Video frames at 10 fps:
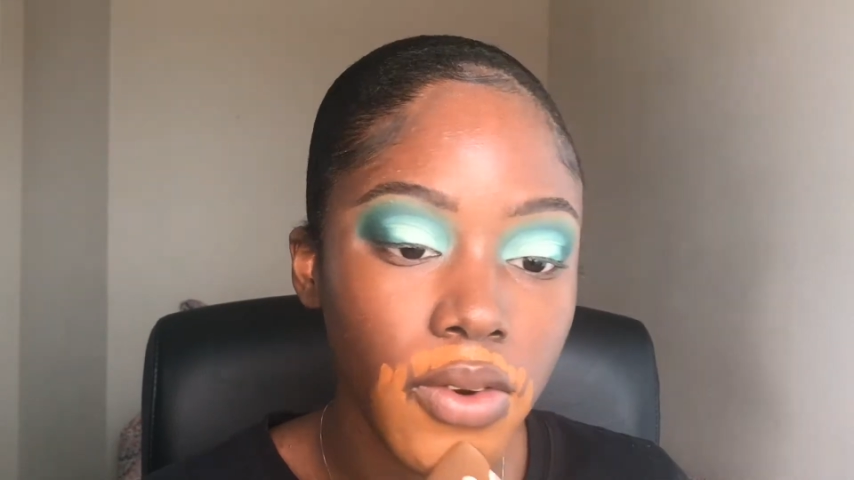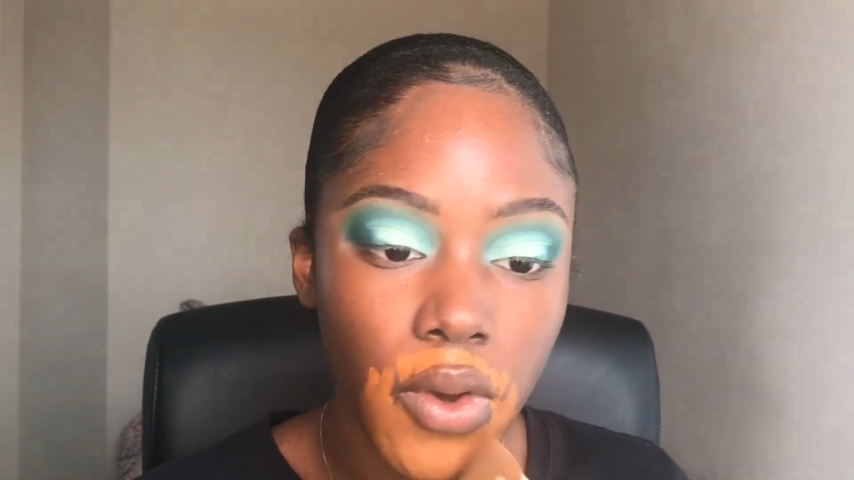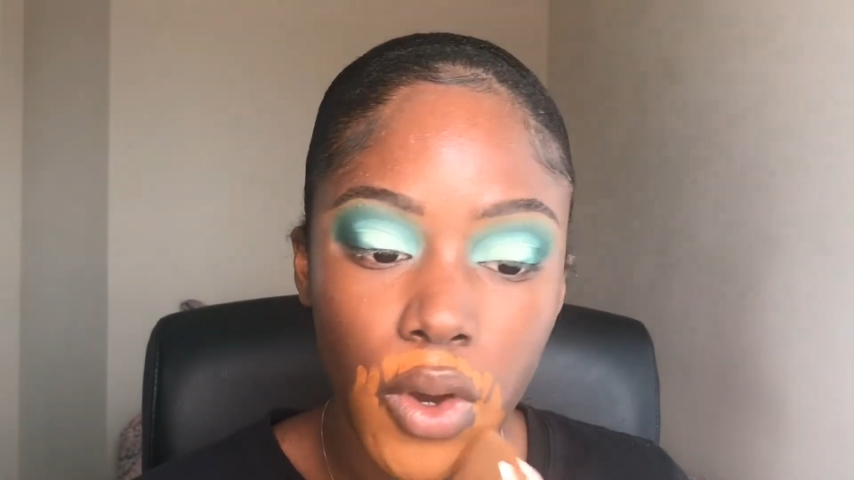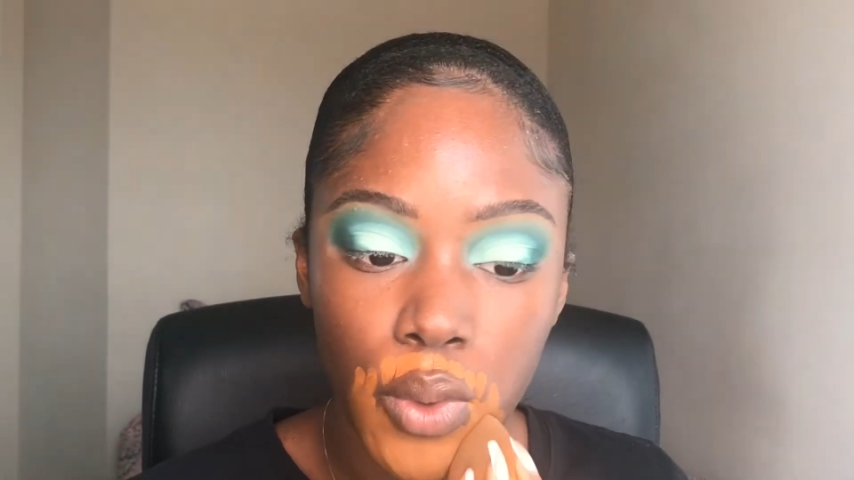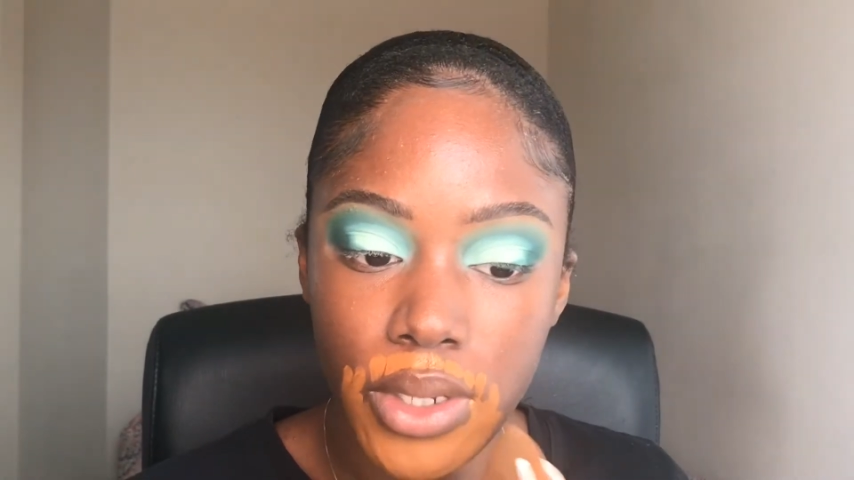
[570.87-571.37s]
I
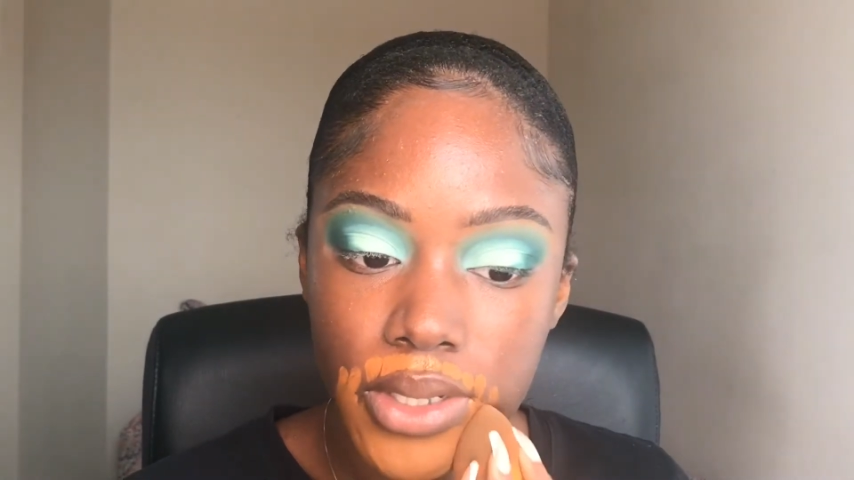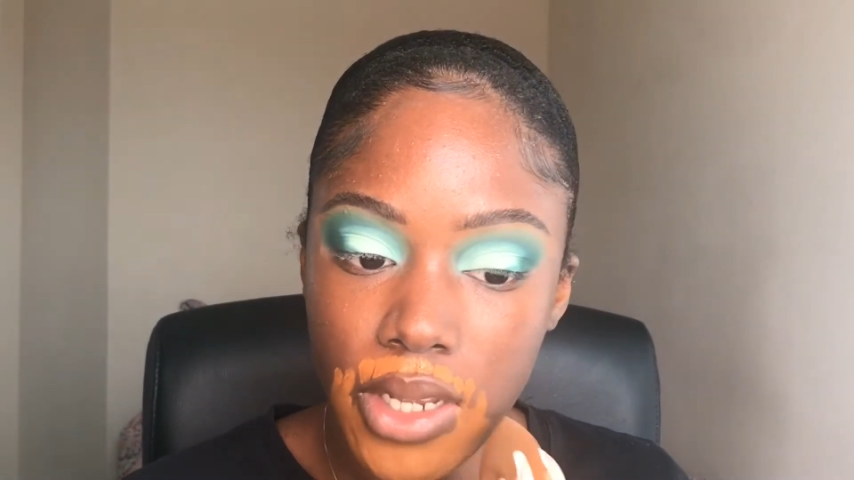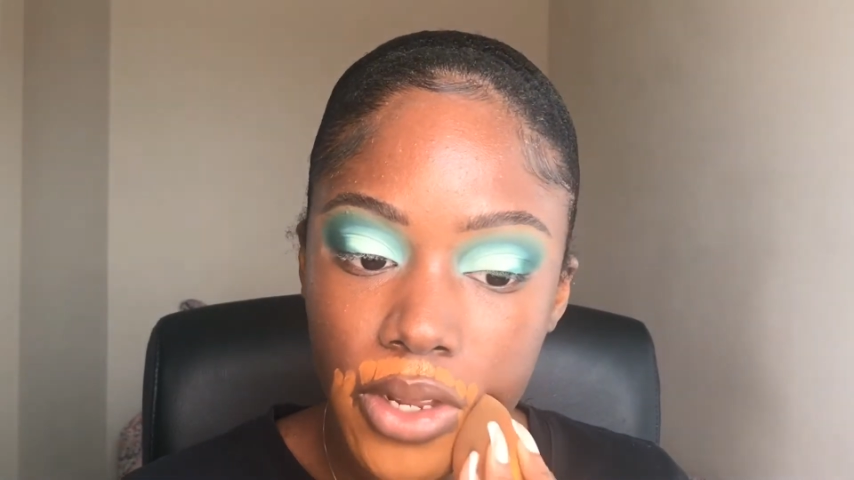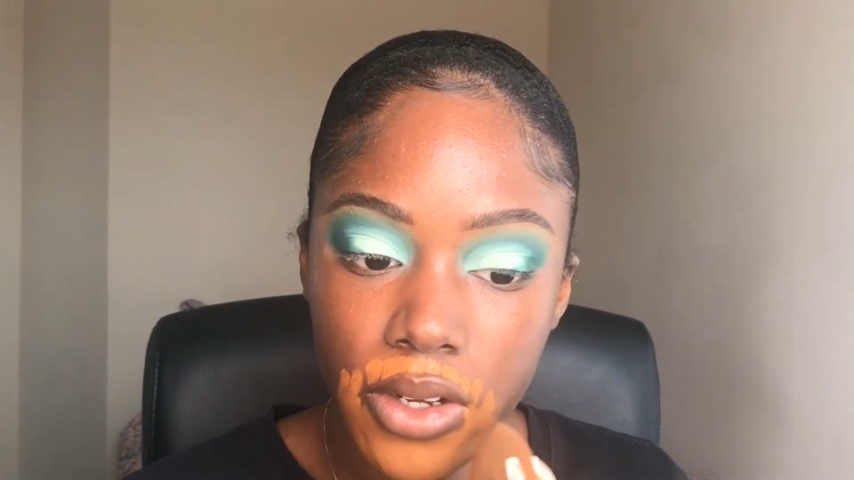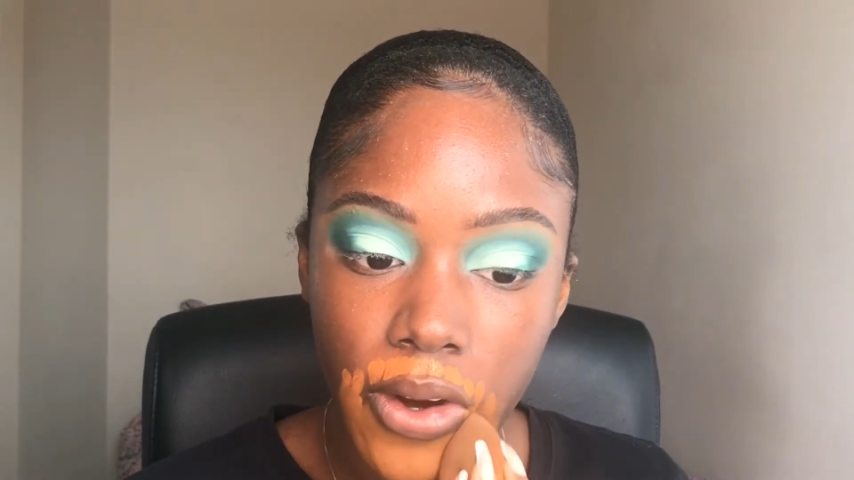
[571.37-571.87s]
don't always
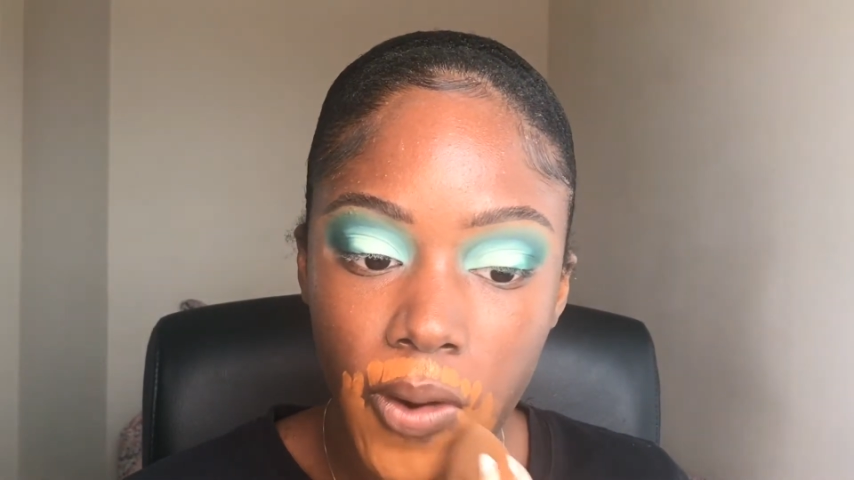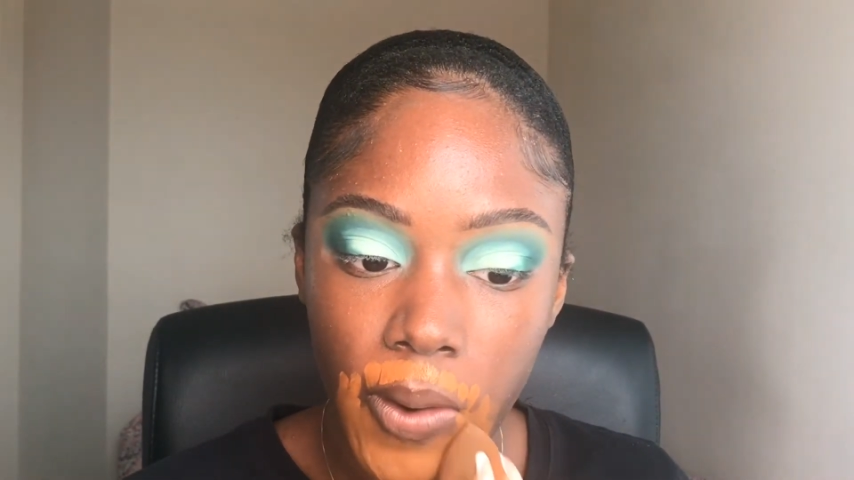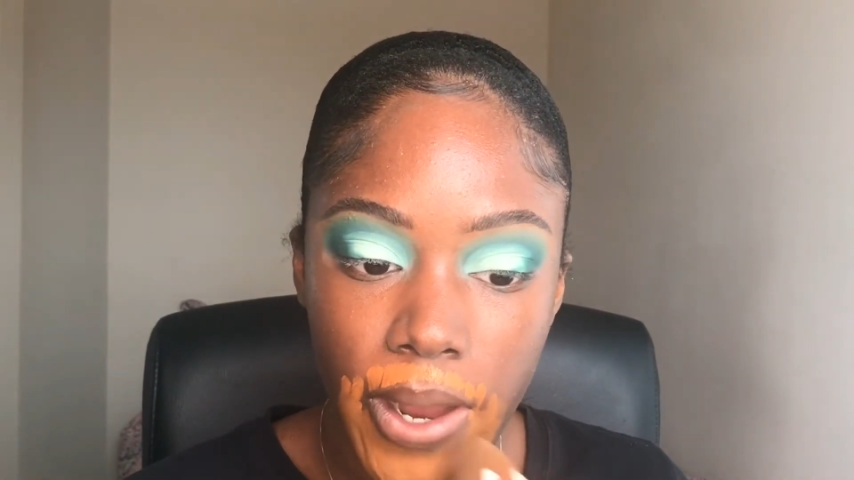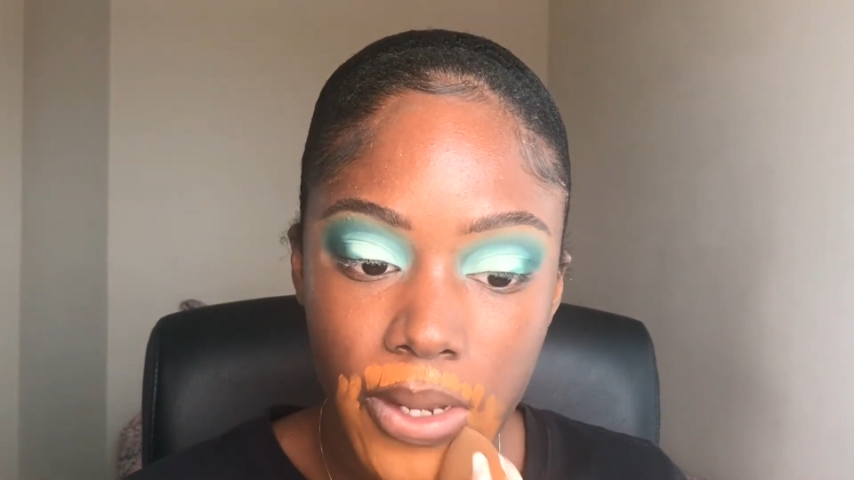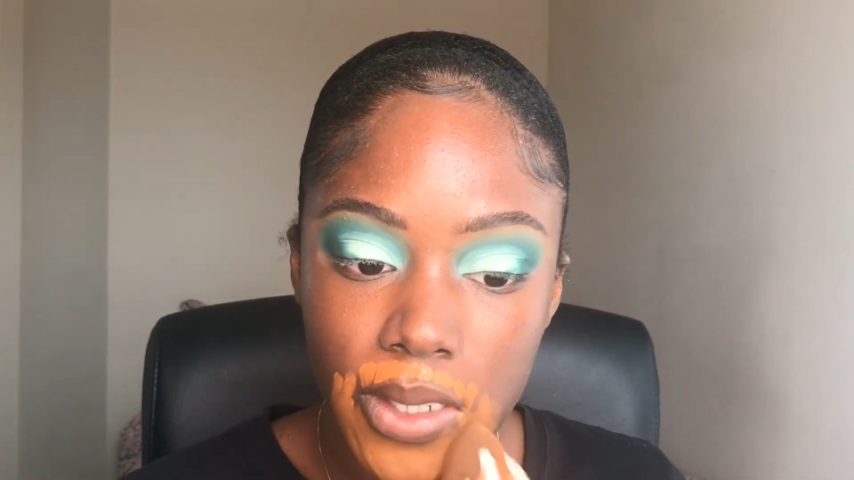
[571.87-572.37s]
color
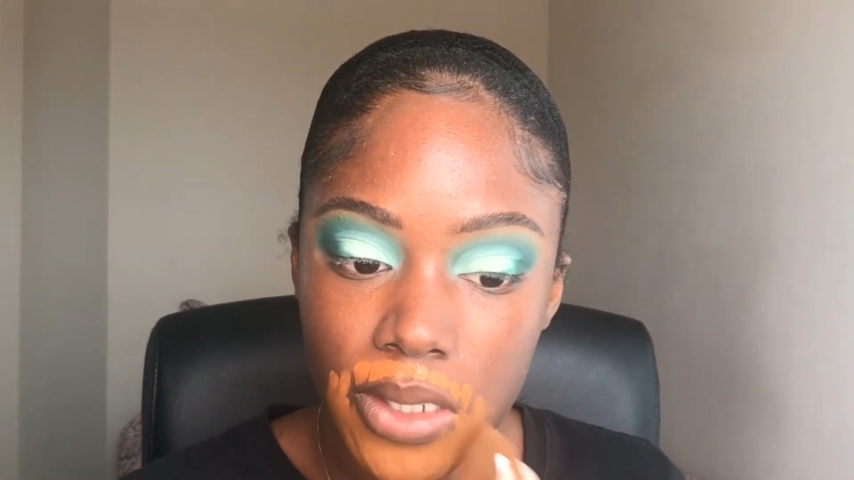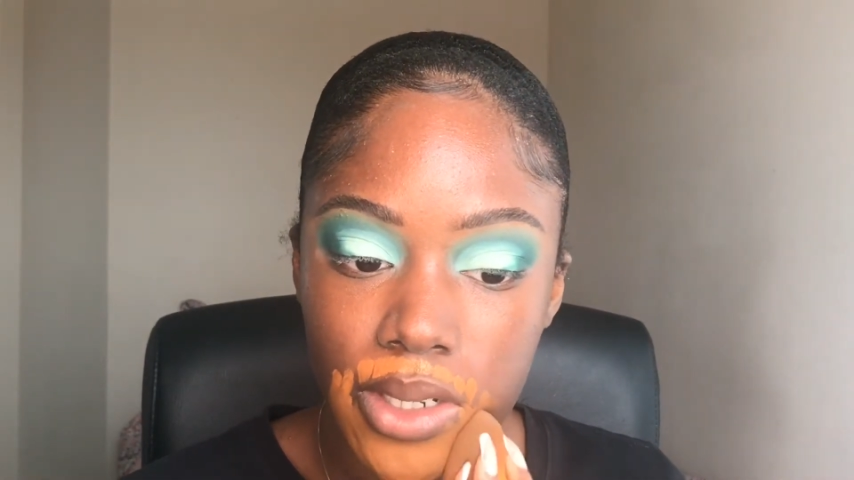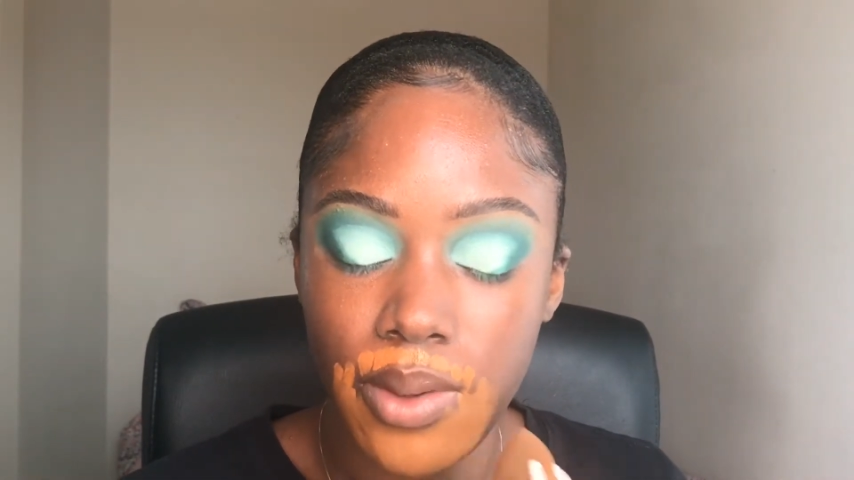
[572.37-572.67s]
correct,